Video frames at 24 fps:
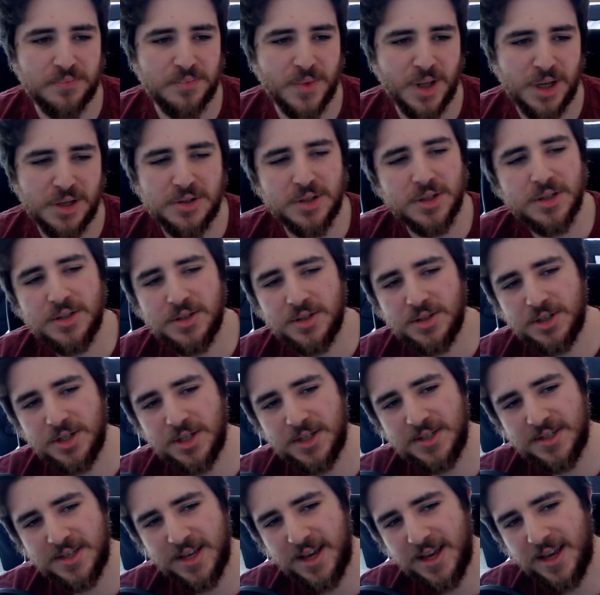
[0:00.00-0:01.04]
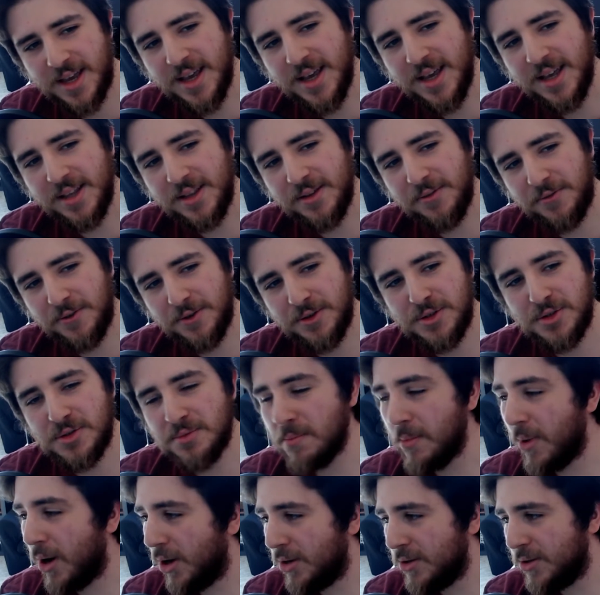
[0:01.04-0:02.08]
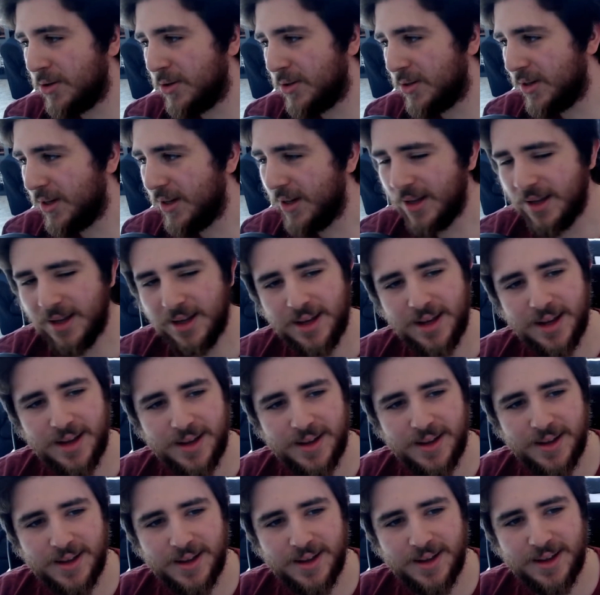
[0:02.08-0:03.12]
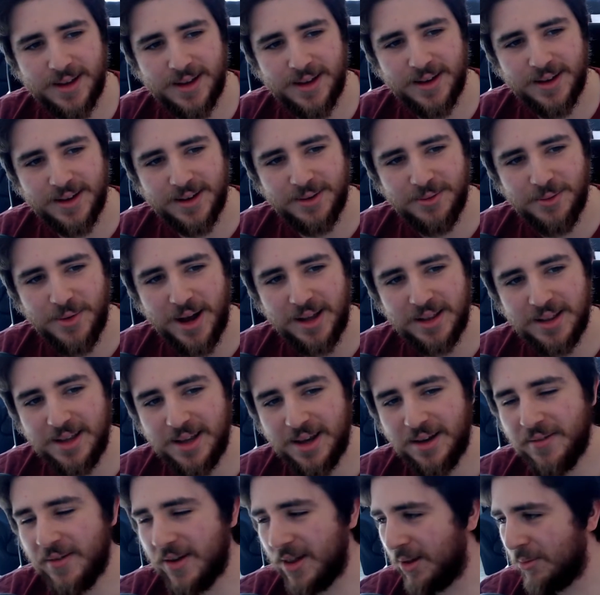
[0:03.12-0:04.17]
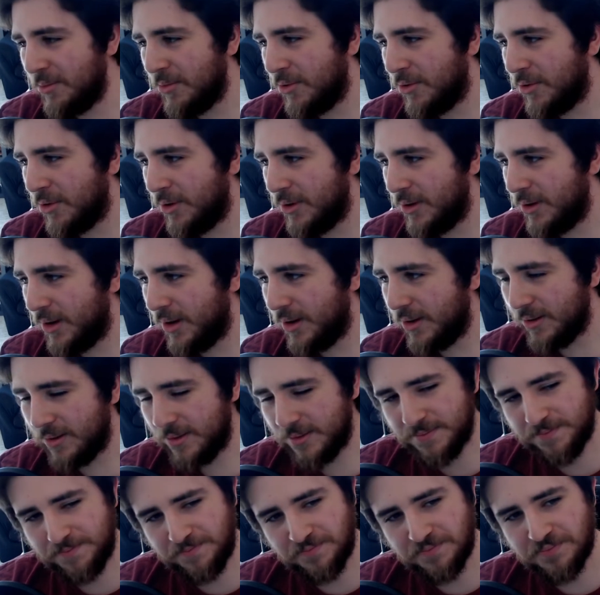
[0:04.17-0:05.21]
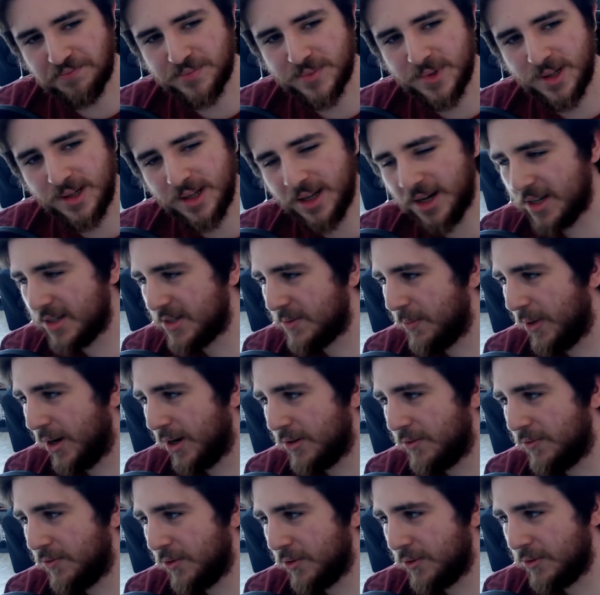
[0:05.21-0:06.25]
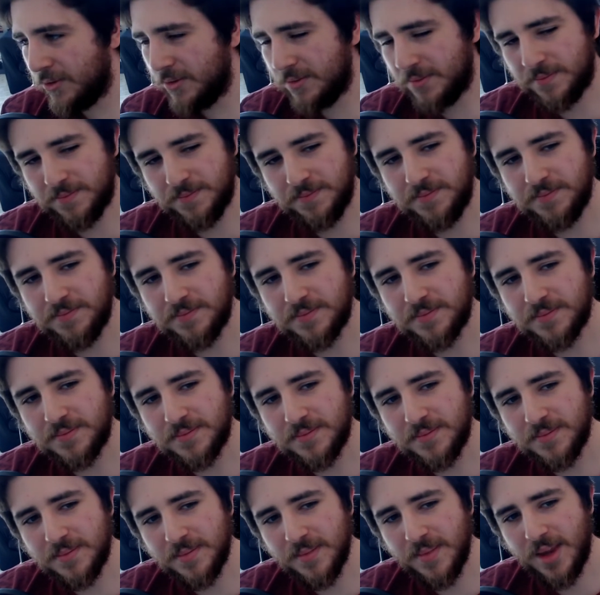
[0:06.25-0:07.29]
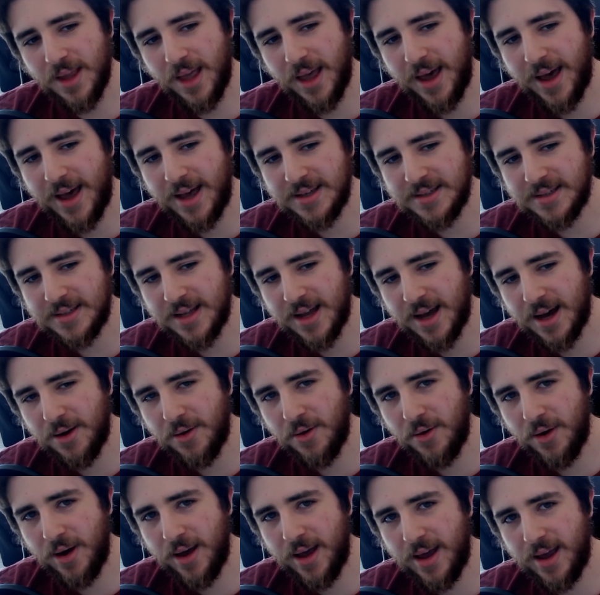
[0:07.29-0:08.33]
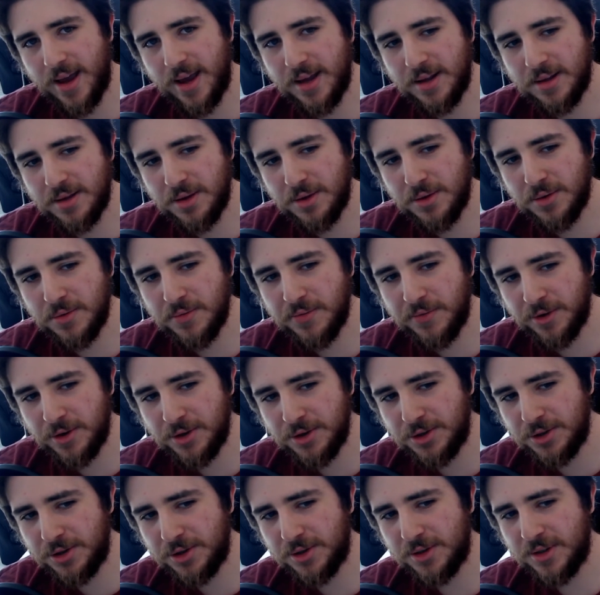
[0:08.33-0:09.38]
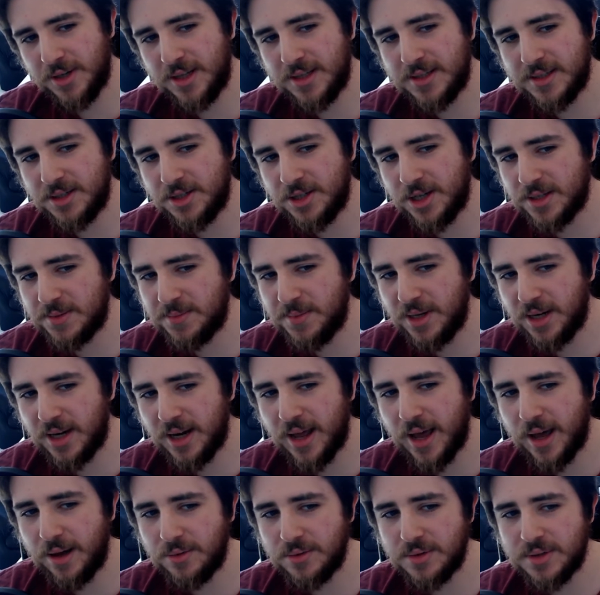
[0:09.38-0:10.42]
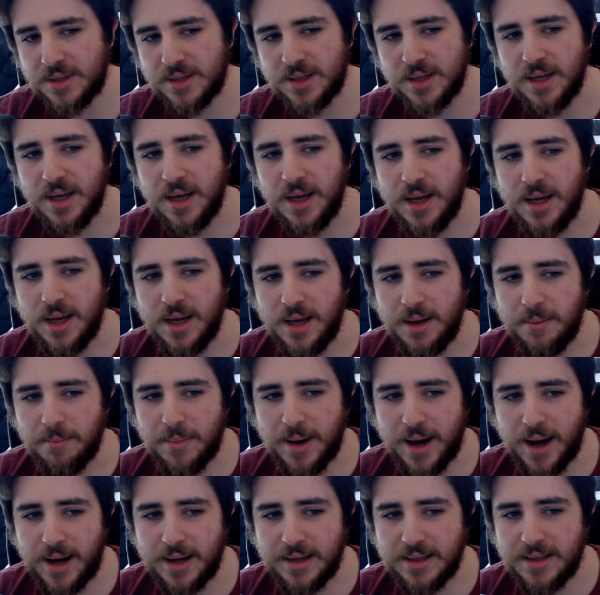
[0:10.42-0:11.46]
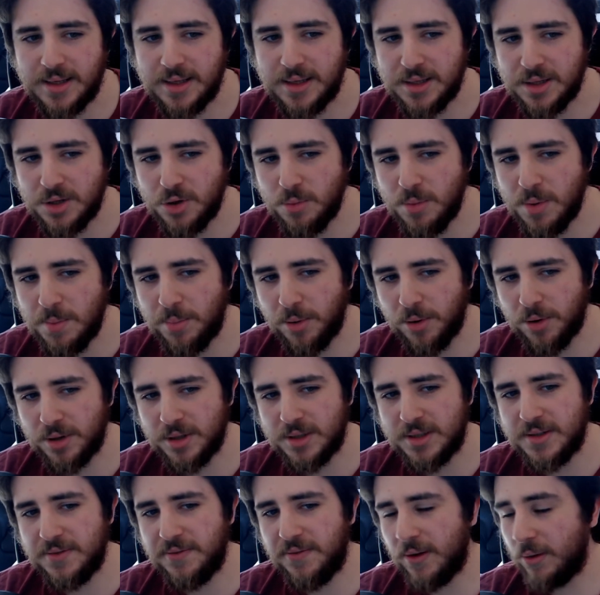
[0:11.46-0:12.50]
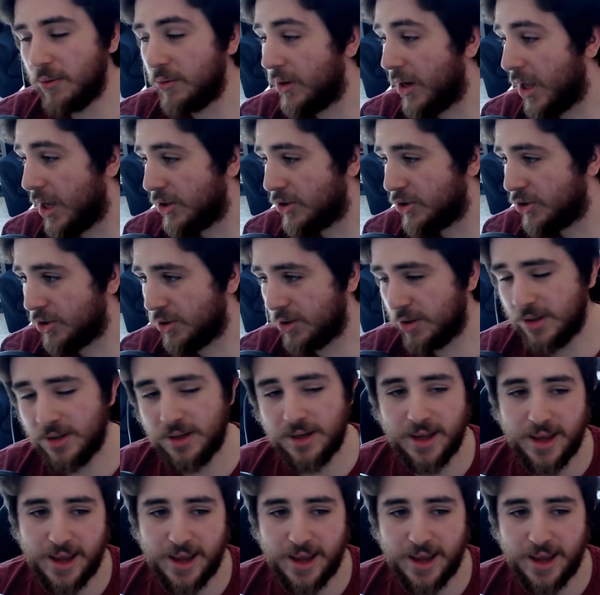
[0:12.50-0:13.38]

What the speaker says: So let's just say the first modern widely available Linux smartphone has now a new version that's just been announced by the UbiPorts Foundation.